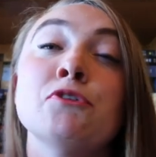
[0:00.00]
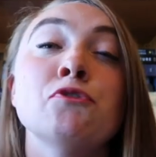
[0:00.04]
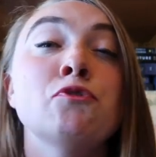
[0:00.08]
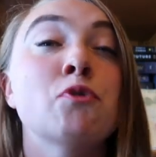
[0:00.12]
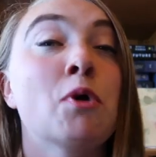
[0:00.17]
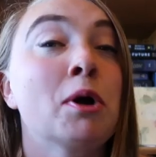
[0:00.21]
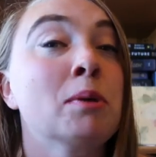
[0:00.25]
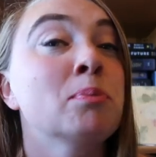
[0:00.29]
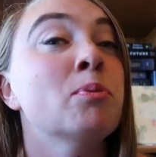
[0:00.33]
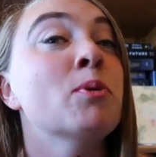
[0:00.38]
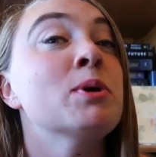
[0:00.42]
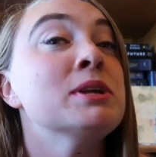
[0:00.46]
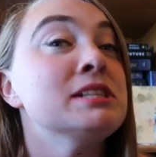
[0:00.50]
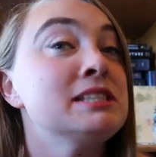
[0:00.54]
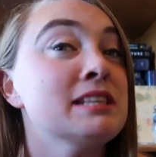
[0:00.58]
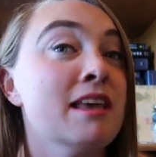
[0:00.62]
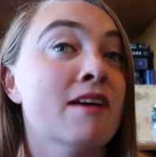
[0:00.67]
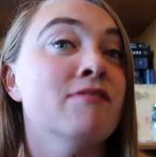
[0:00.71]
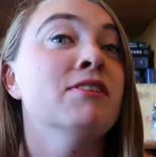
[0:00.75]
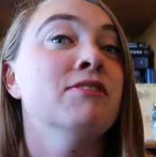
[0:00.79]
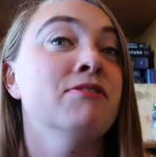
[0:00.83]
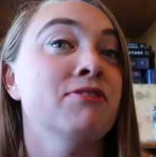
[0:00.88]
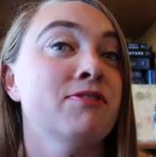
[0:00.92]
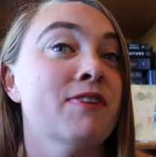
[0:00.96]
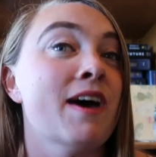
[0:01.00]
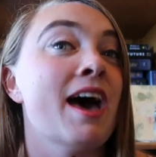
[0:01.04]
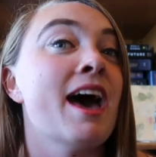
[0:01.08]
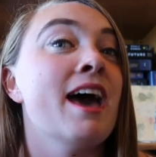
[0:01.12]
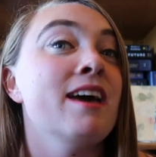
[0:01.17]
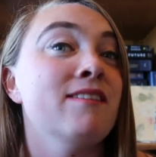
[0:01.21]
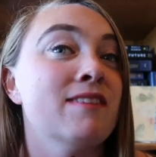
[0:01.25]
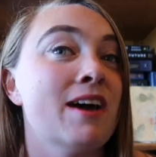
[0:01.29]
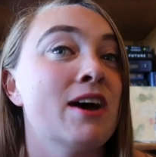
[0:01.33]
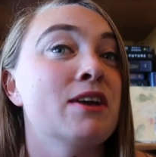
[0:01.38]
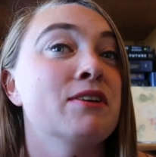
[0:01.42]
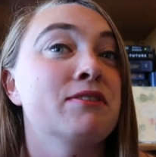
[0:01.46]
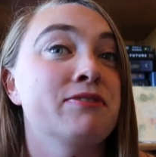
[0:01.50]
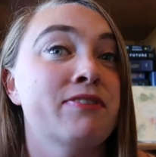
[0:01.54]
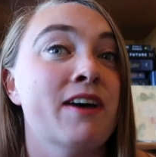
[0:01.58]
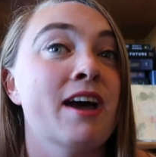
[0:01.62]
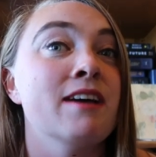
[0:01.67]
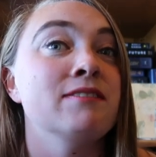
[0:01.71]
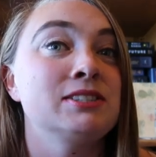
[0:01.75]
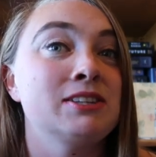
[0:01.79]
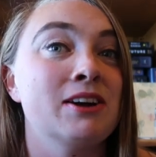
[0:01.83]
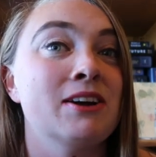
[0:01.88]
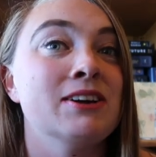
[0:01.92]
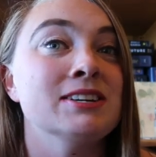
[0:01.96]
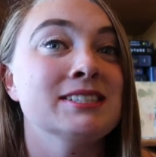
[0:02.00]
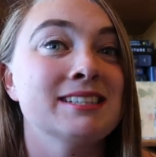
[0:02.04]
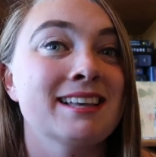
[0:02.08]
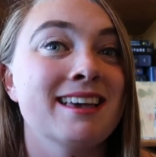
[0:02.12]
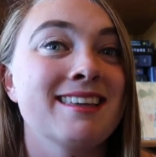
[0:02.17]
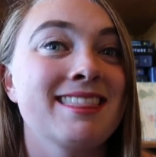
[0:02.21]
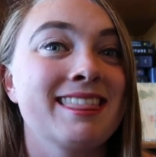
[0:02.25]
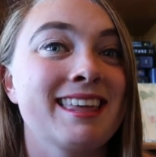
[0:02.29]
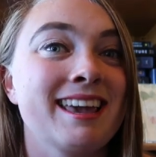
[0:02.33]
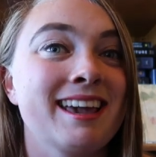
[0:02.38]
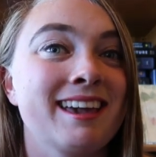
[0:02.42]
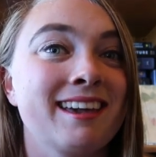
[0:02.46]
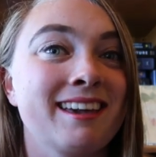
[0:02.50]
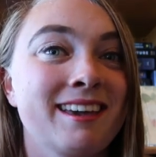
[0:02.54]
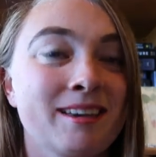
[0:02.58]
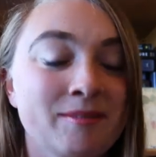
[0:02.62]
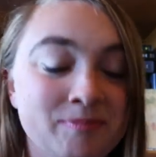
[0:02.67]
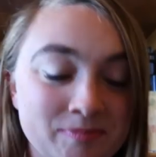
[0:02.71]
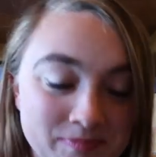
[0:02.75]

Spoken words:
4.75 out of 5 stars, I think.